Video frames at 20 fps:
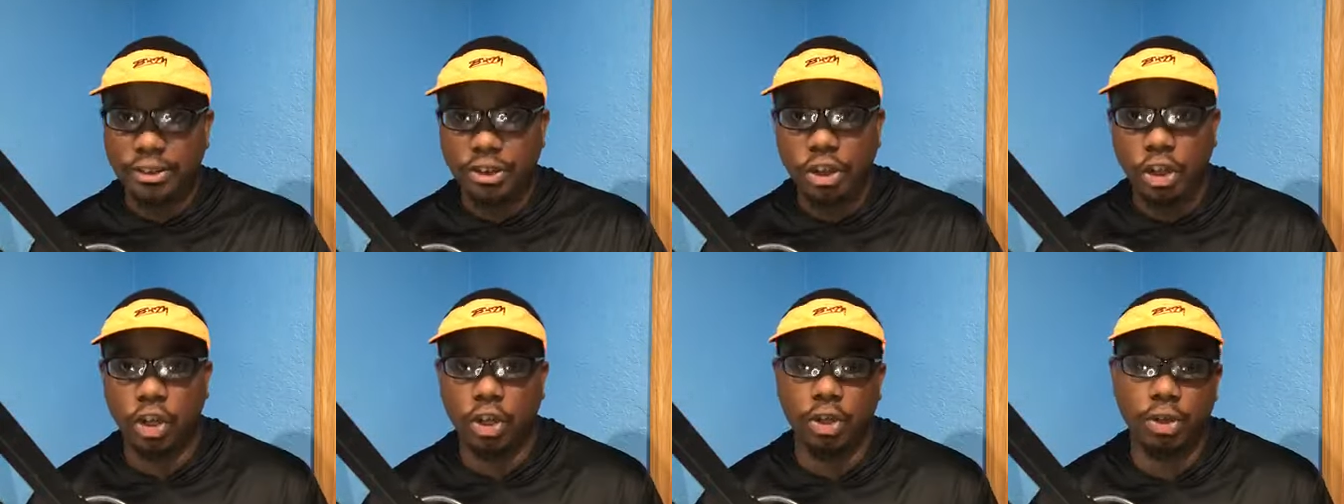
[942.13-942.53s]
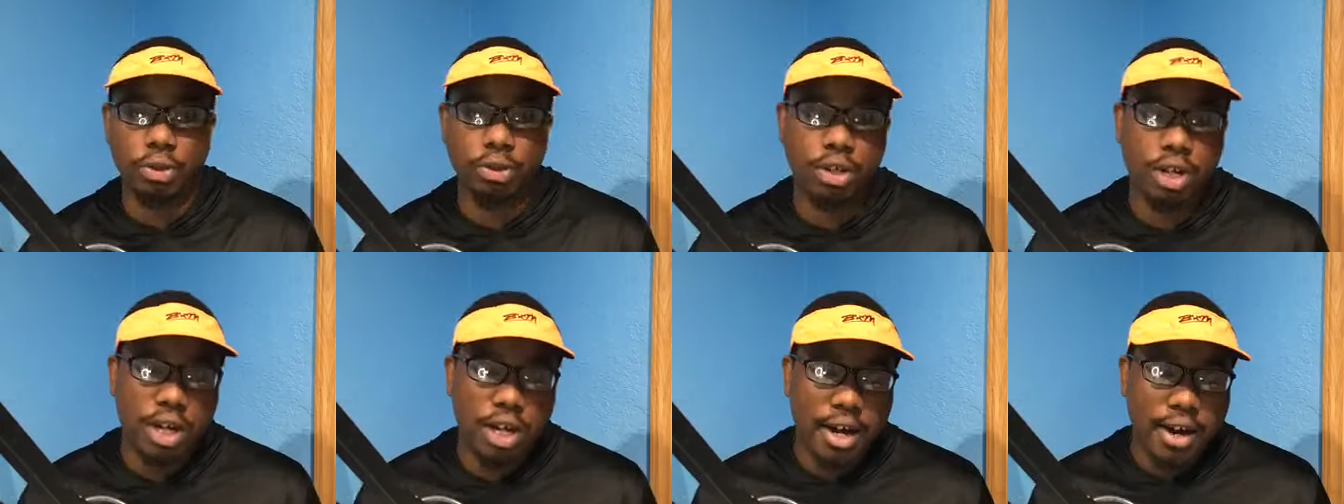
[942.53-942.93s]

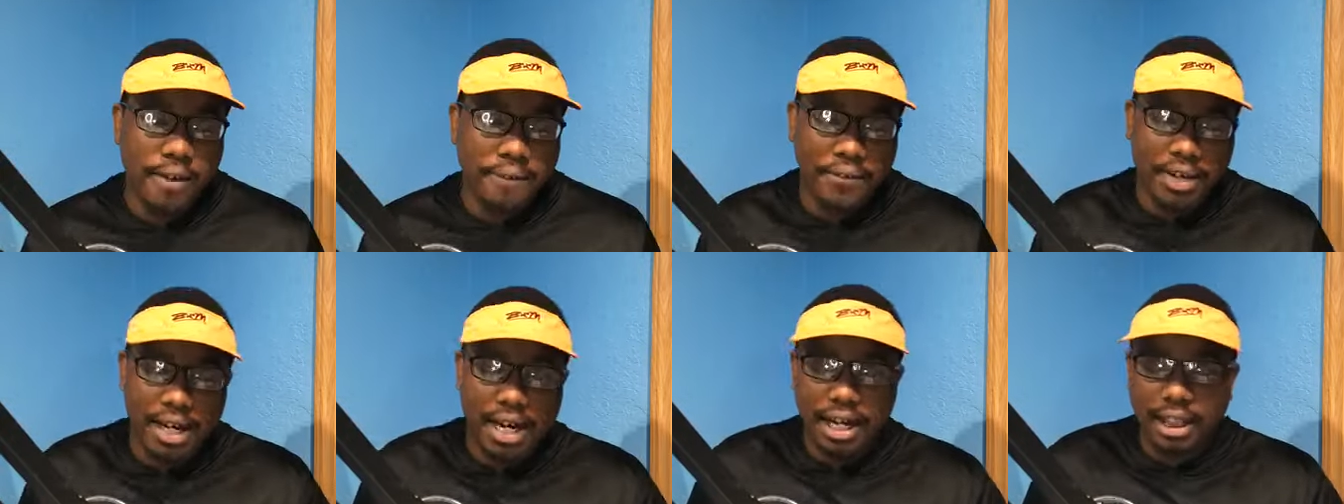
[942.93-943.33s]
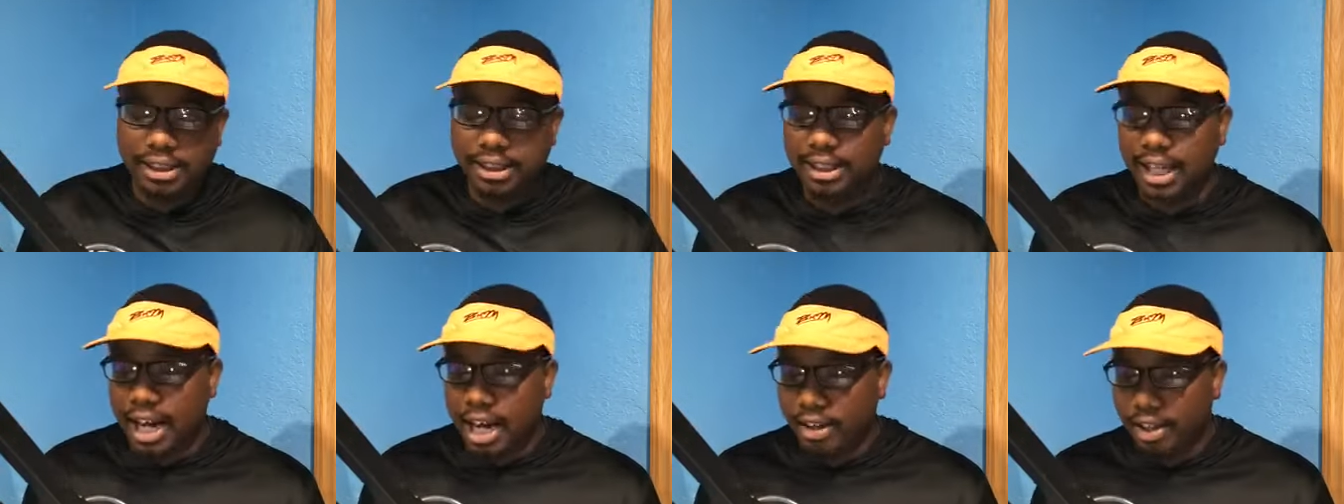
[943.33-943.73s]
So for us
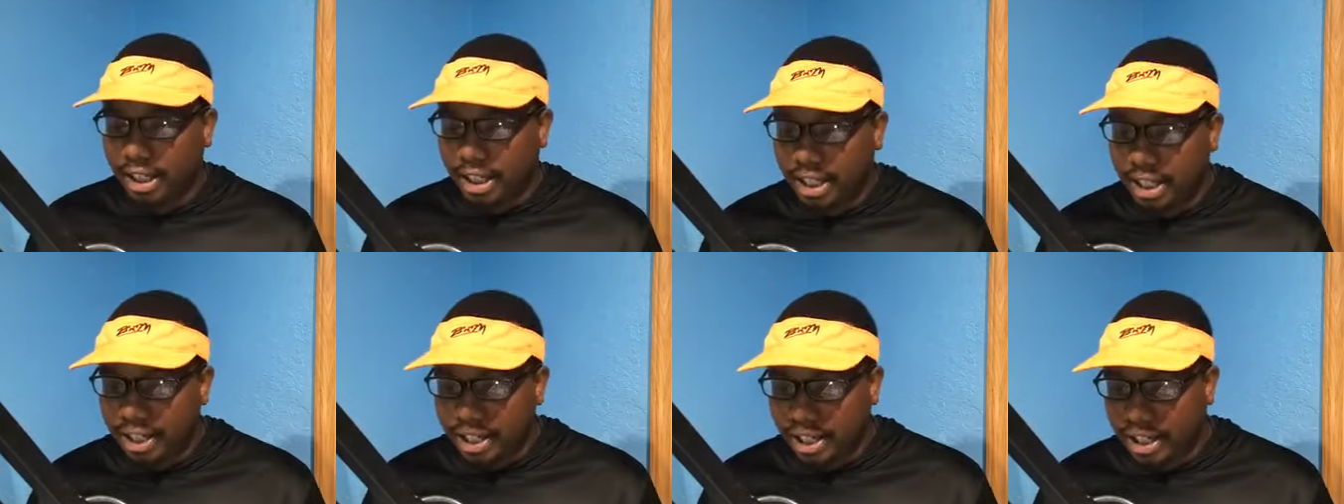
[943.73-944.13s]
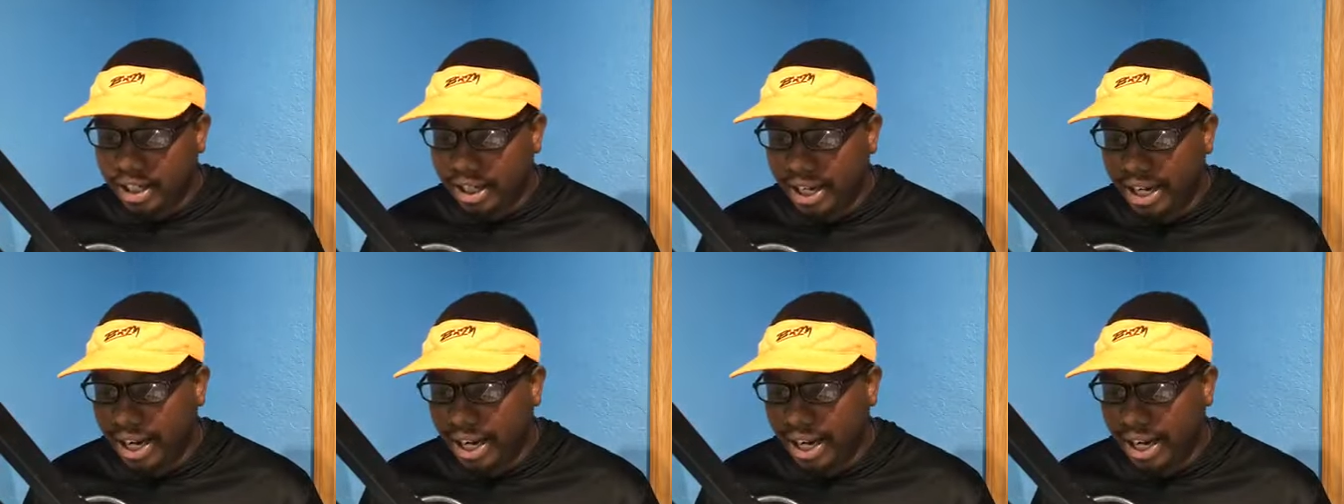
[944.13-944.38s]
down here,